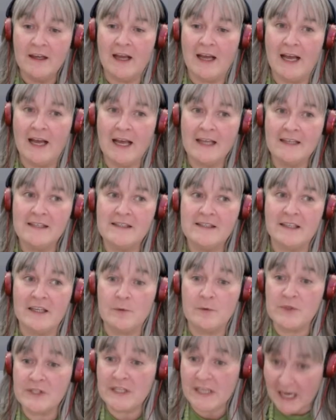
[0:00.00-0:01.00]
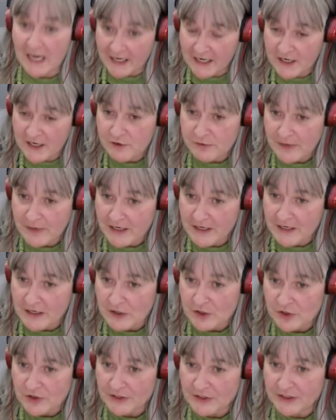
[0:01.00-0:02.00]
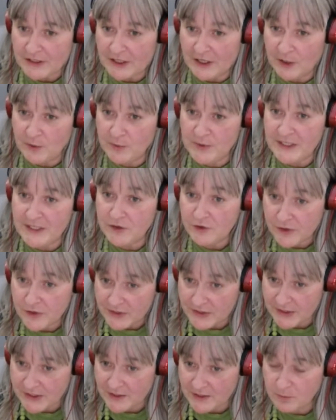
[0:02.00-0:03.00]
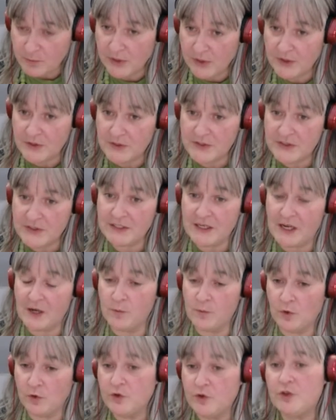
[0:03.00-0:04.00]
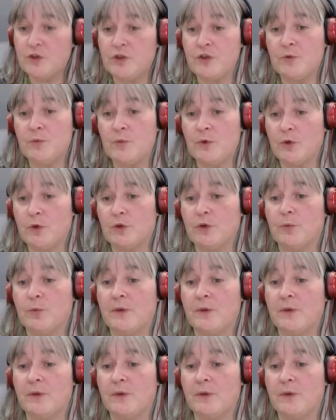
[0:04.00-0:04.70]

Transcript: And it was the age range that I was interested in because I wanted to work